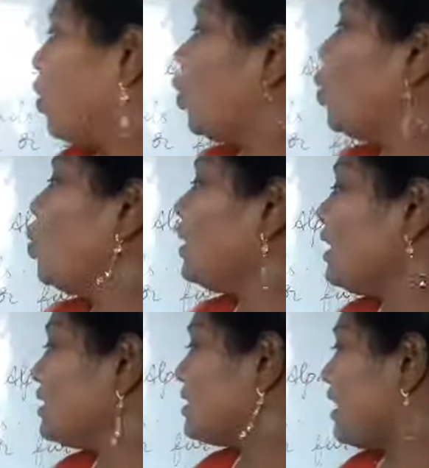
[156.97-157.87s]
Wool
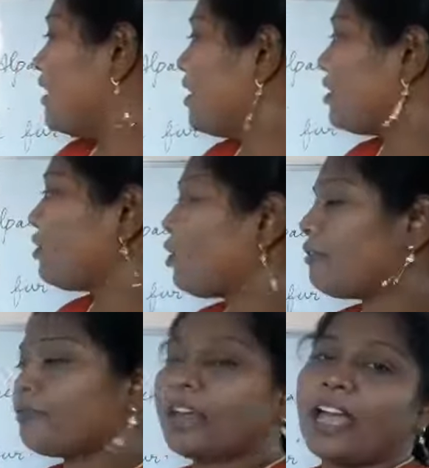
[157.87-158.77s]
is the hair
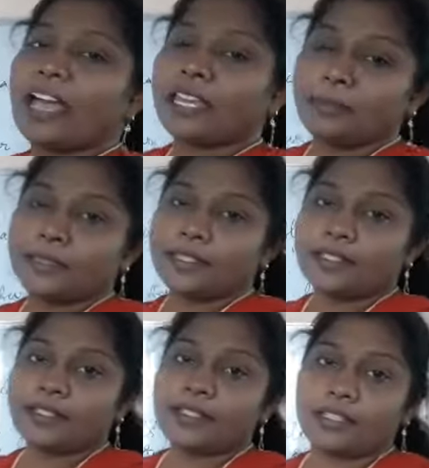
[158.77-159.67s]
of
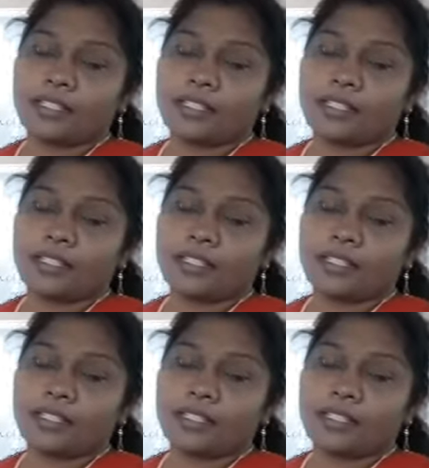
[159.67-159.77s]
animals.